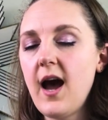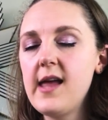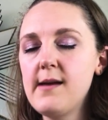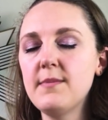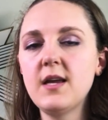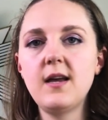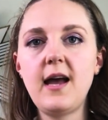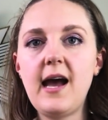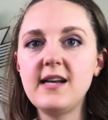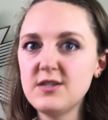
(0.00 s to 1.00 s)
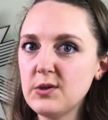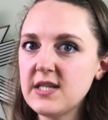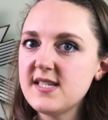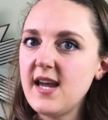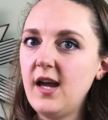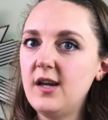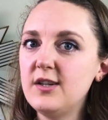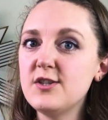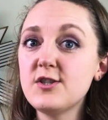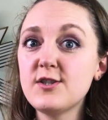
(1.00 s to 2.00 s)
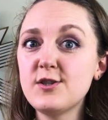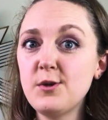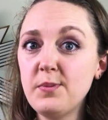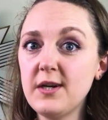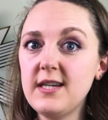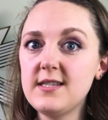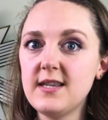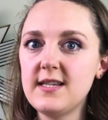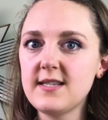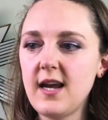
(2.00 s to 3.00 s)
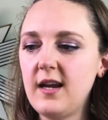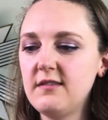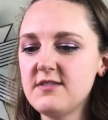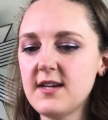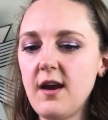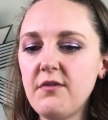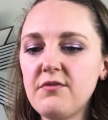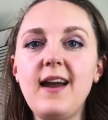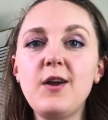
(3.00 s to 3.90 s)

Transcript: I am, as you can tell, super into this kind of stuff.